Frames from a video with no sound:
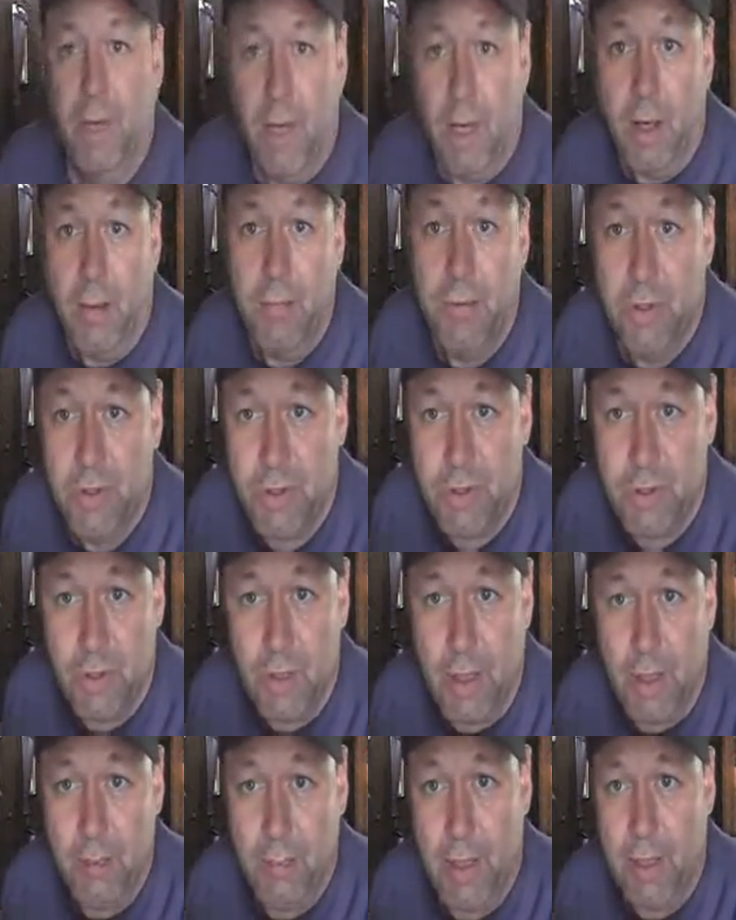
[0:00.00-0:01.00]

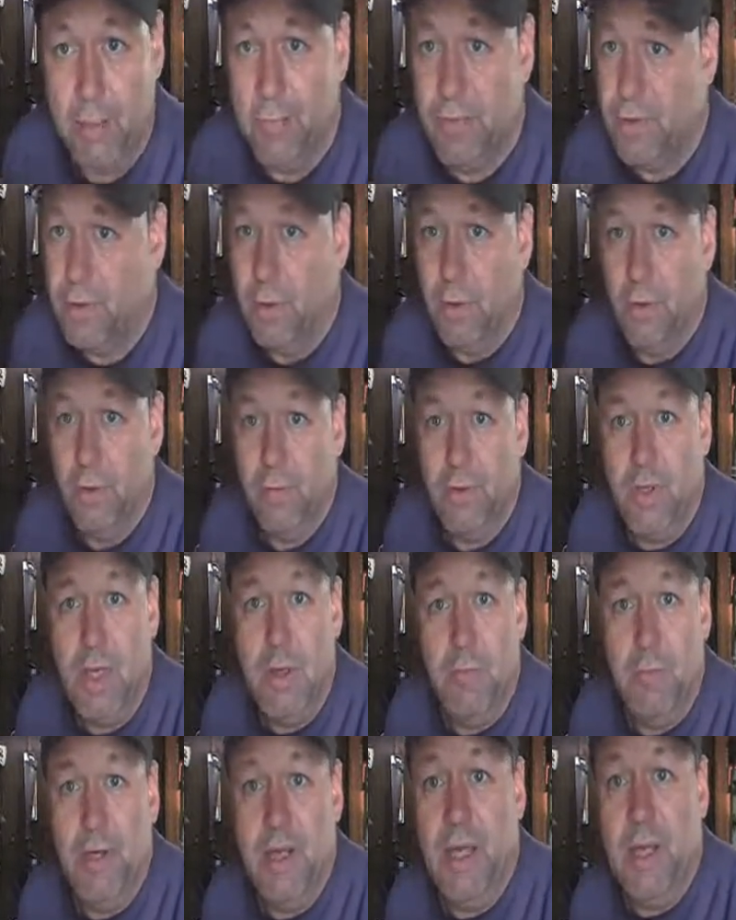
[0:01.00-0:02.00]
I'm still
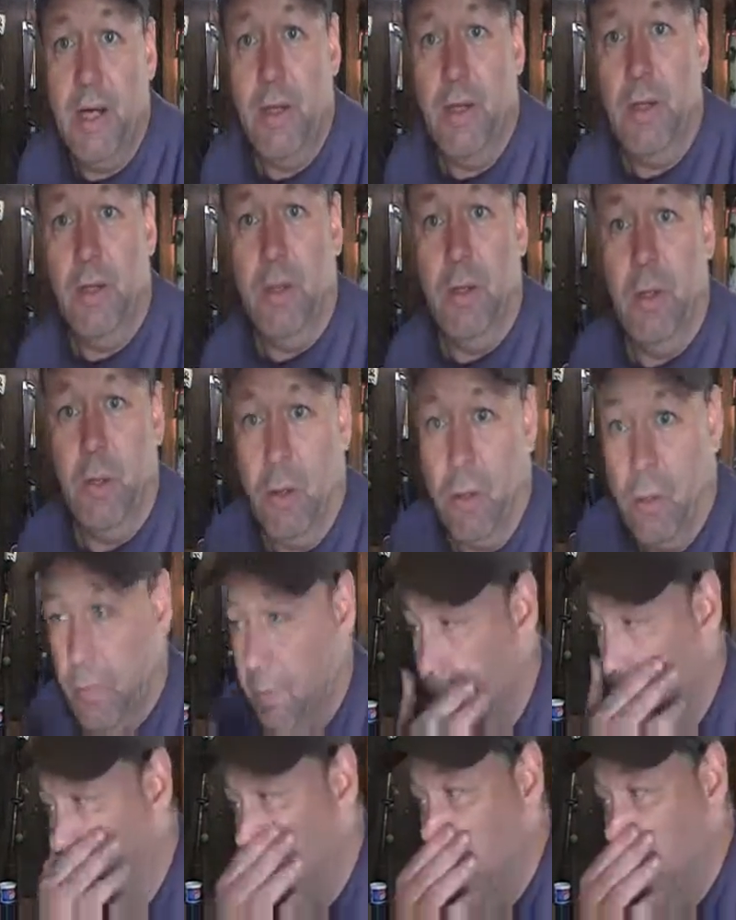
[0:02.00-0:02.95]
keeping at it, you know.